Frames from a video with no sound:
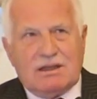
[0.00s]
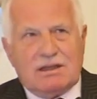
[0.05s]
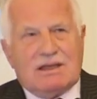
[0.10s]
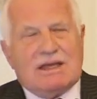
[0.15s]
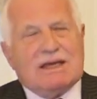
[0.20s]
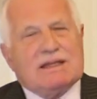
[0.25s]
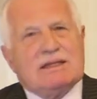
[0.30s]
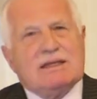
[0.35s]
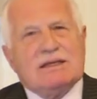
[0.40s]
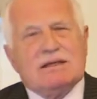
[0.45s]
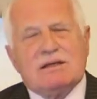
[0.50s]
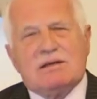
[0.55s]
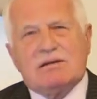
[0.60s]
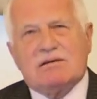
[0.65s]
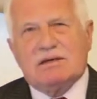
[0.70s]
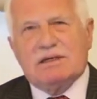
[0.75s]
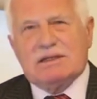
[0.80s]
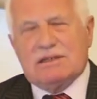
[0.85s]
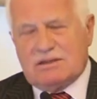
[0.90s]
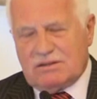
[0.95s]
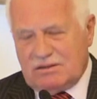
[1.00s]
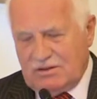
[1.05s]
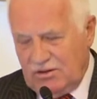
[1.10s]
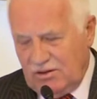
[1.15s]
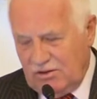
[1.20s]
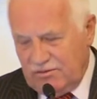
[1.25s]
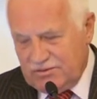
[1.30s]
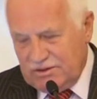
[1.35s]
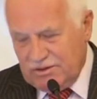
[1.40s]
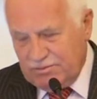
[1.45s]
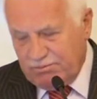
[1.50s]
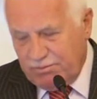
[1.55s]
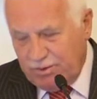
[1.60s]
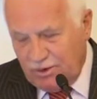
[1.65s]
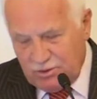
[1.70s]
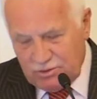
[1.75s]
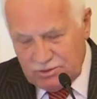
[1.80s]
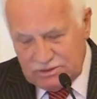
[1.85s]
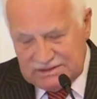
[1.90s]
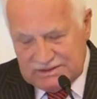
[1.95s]
getting rid of the
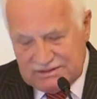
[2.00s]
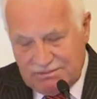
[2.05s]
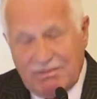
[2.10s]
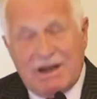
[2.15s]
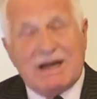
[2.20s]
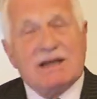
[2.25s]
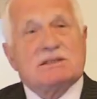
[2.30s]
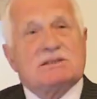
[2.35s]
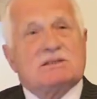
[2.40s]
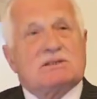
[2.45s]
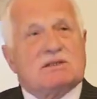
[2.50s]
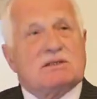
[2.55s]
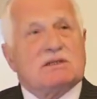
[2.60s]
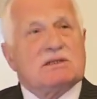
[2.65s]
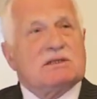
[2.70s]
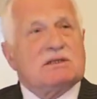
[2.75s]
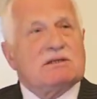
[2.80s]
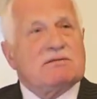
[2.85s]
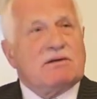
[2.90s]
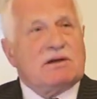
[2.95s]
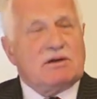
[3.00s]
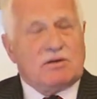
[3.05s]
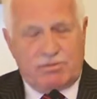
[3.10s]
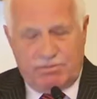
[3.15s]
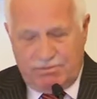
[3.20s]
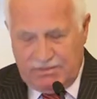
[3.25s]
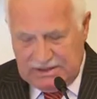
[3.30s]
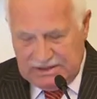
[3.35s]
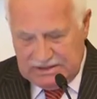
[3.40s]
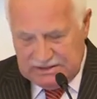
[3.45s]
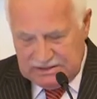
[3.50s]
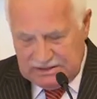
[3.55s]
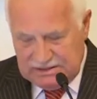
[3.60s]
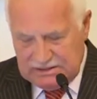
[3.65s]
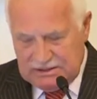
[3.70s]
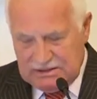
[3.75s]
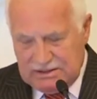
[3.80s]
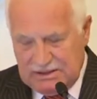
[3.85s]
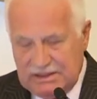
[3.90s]
post-Maastricht development,